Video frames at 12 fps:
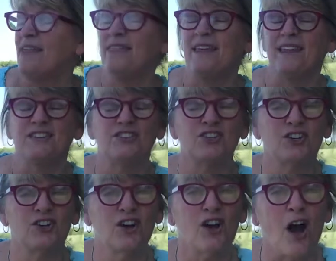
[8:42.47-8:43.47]
then
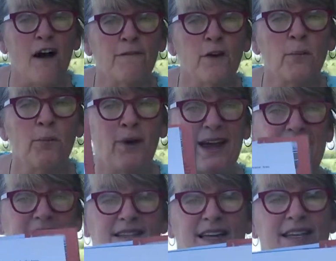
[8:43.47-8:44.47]
took off her
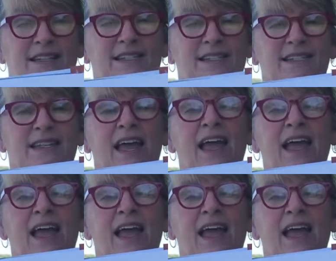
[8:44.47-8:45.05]
bracelets